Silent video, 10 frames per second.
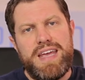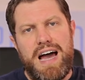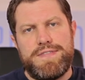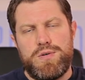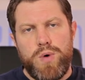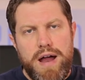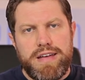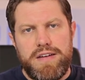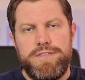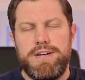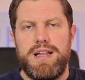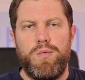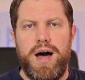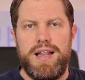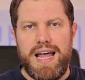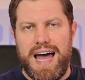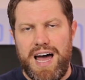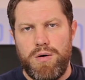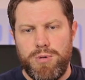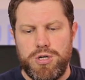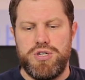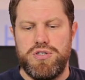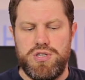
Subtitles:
after wearing it for a little while, how much